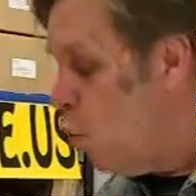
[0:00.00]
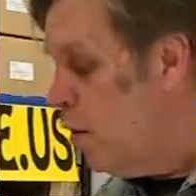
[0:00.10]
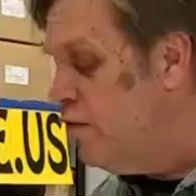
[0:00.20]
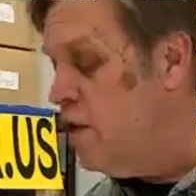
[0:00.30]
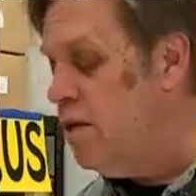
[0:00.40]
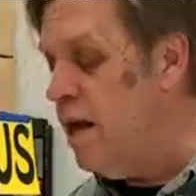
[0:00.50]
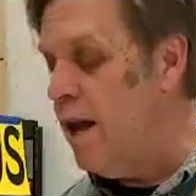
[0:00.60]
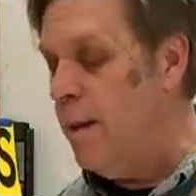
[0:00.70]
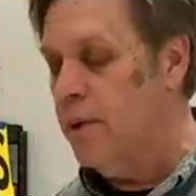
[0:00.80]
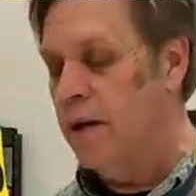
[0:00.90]
We've seen that
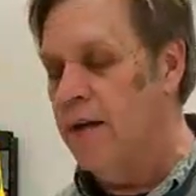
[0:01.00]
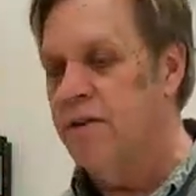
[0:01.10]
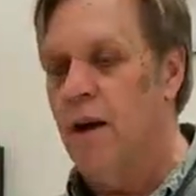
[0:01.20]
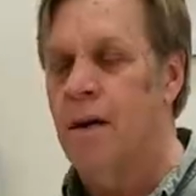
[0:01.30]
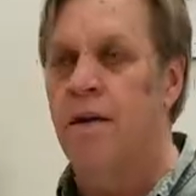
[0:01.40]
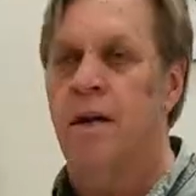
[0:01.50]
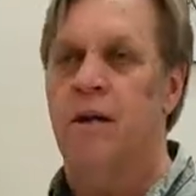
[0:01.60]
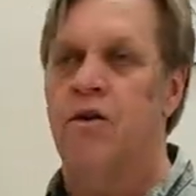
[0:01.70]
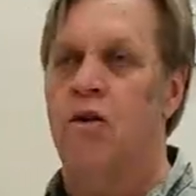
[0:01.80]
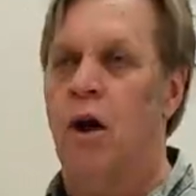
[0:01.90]
happen, guys. I'm going to
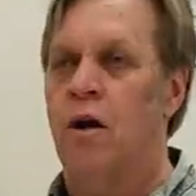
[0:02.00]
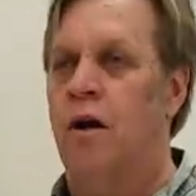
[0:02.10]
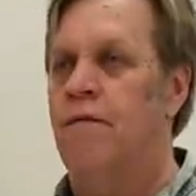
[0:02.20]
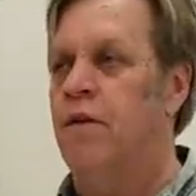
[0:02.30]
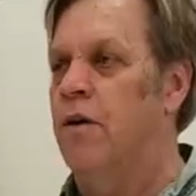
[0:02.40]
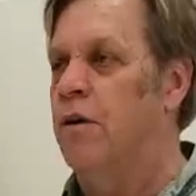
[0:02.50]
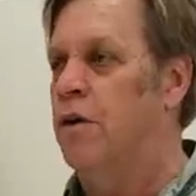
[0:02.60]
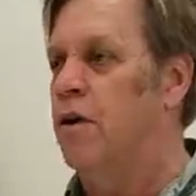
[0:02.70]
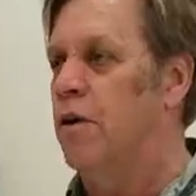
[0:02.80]
take a shock off the